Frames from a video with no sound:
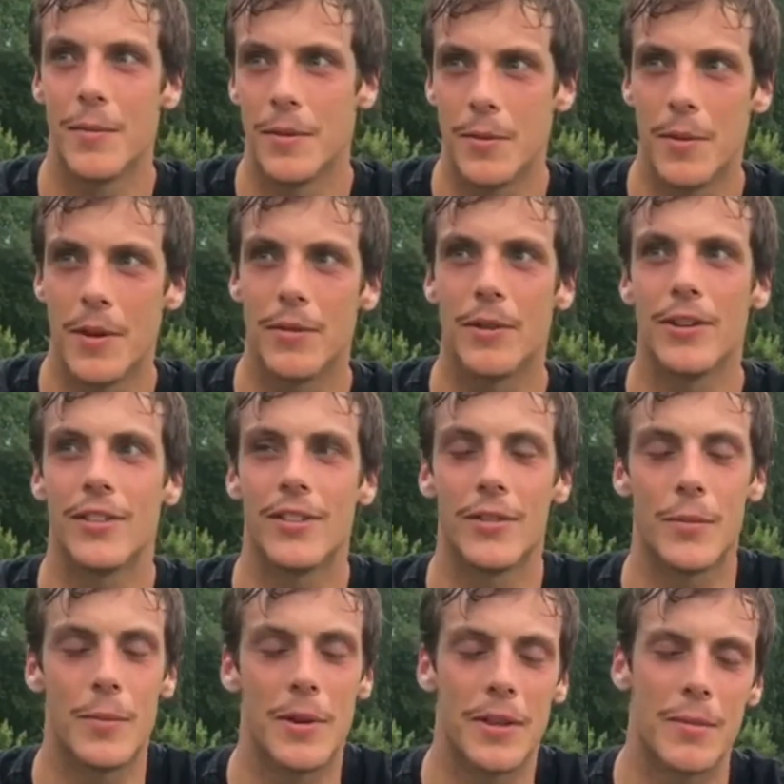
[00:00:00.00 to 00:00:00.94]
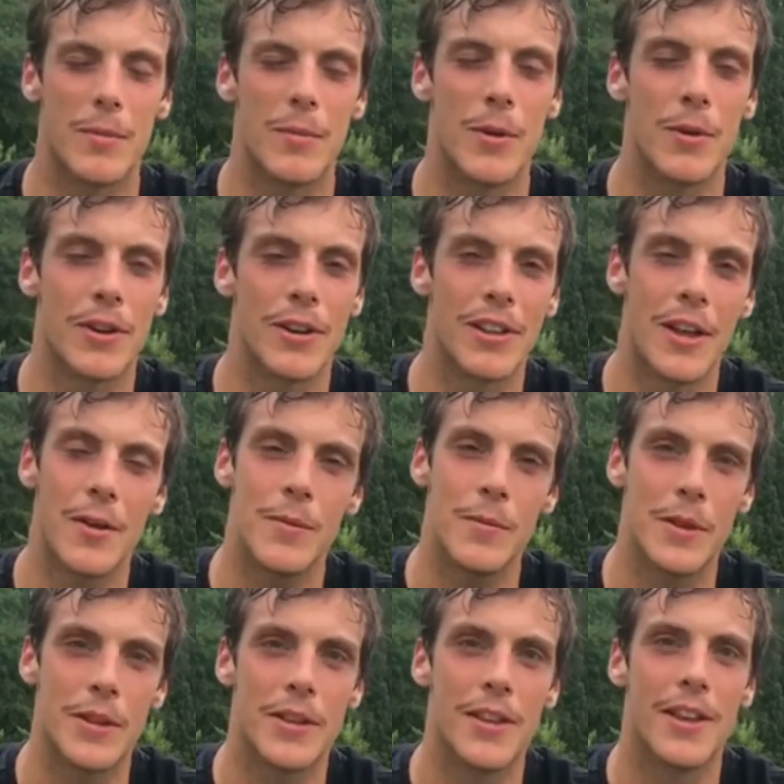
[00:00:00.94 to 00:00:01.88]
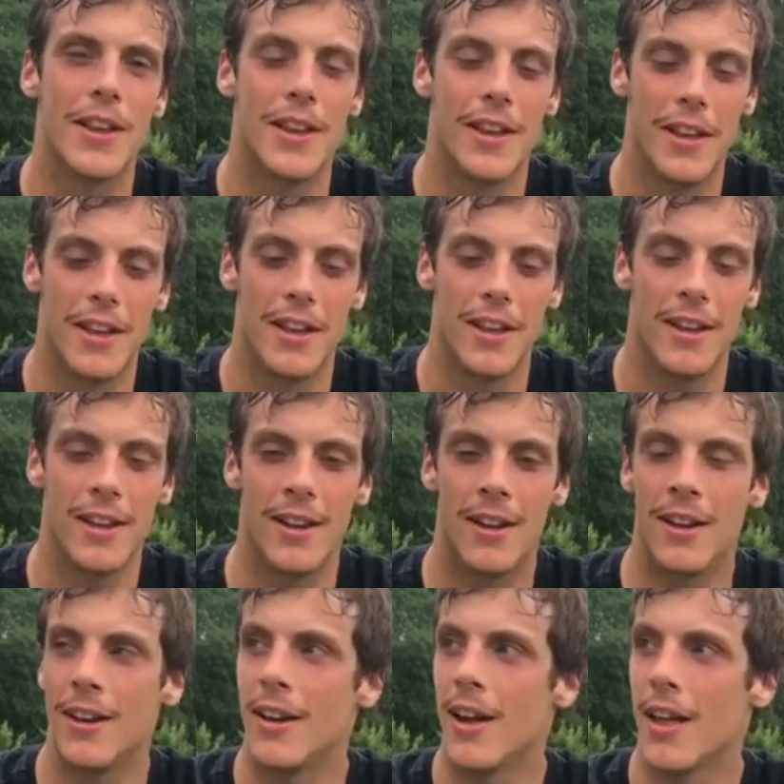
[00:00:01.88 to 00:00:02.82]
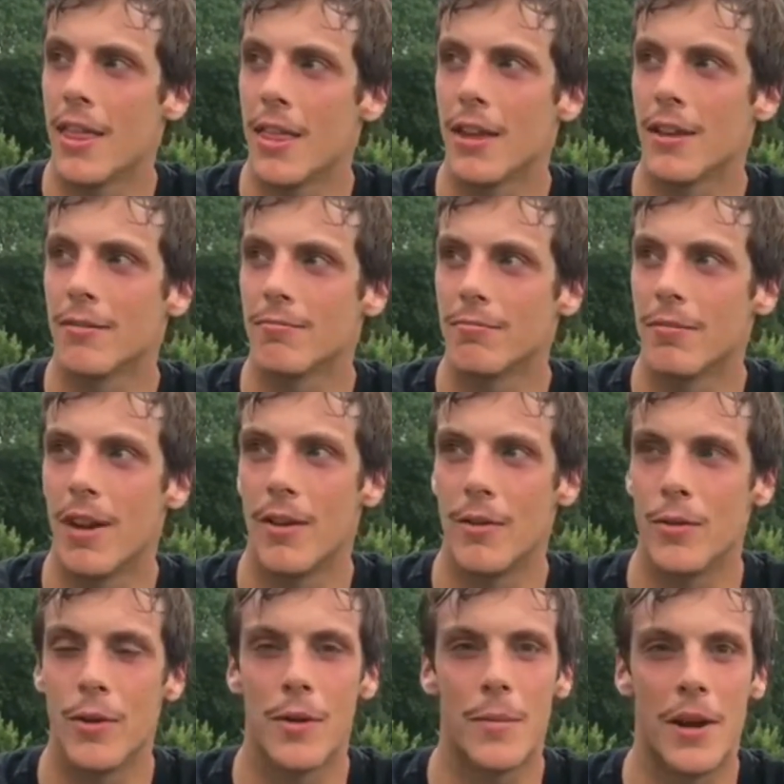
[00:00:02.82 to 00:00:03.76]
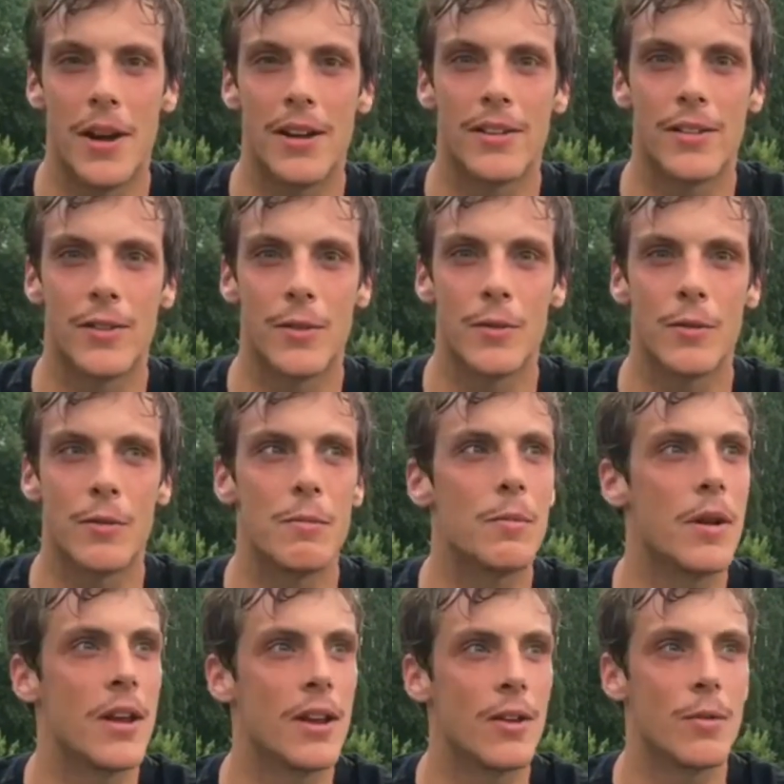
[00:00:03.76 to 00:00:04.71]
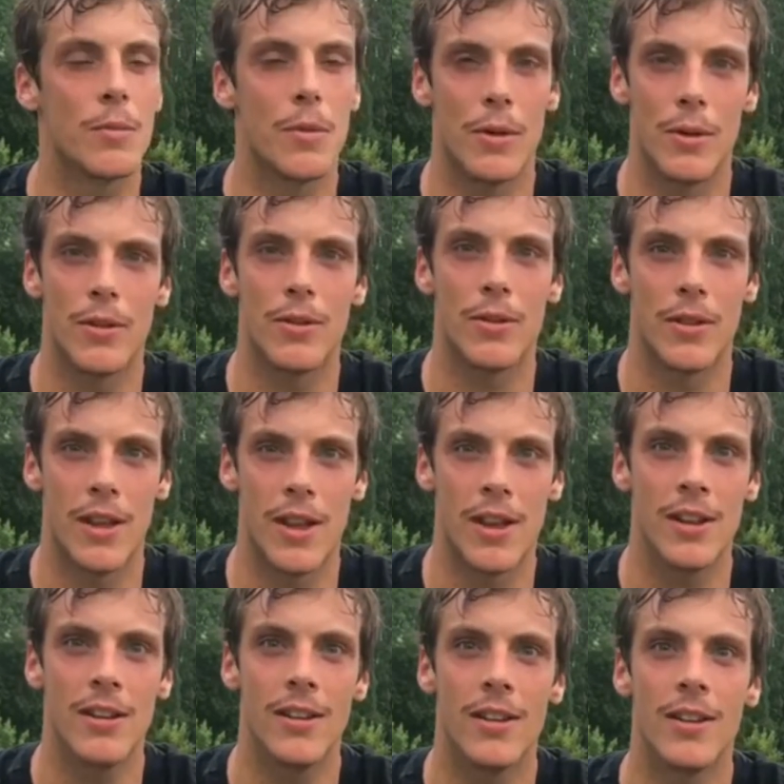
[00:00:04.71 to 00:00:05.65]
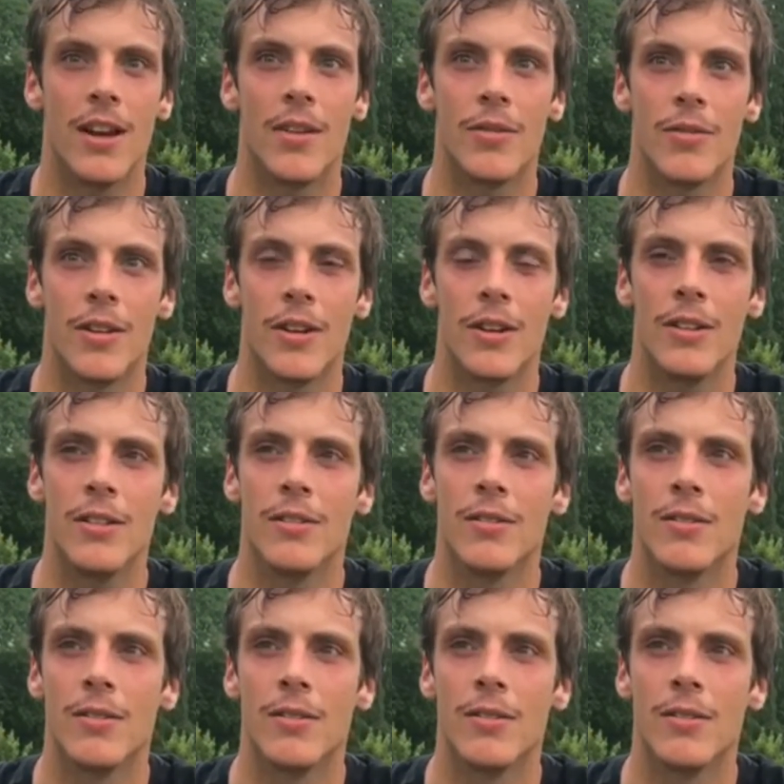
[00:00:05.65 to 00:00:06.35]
My voice is a bit broken now, but I think everyone managed to play good polo today, have fun.